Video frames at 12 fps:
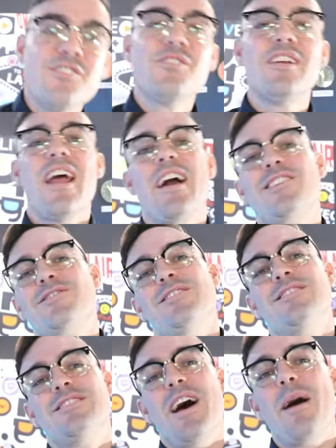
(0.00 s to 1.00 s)
you can actually
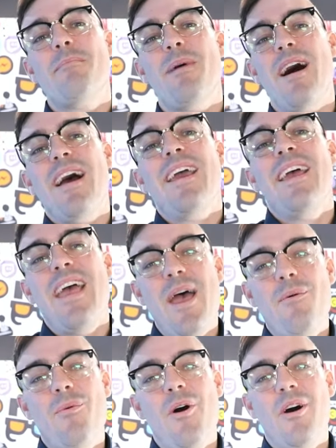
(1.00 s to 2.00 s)
stop by
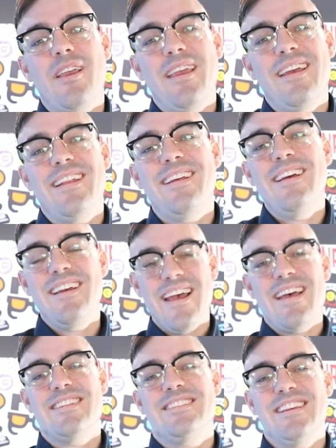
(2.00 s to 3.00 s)
and walk in
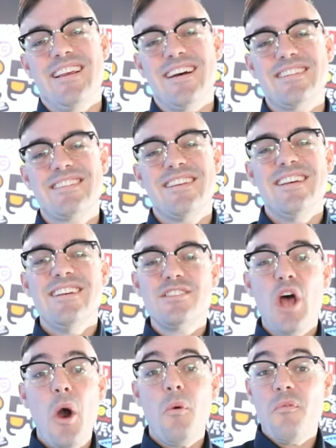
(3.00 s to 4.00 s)
and see us.
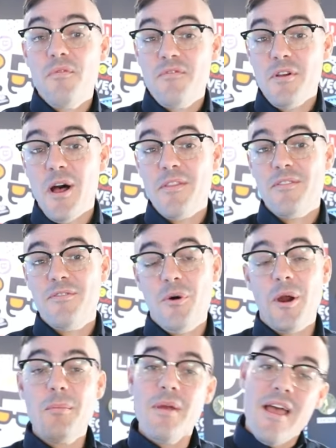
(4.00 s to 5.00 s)
So fill out the
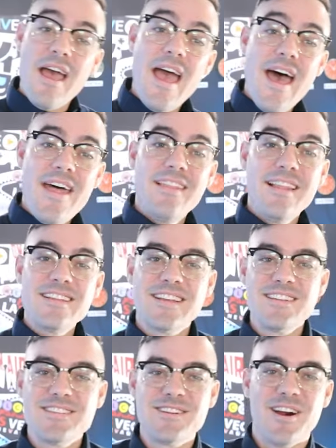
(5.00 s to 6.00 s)
form and let's
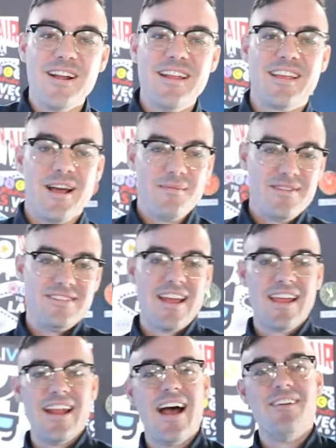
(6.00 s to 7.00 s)
get started. Come and
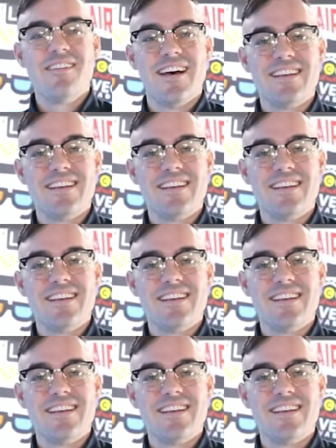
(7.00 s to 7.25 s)
check it out with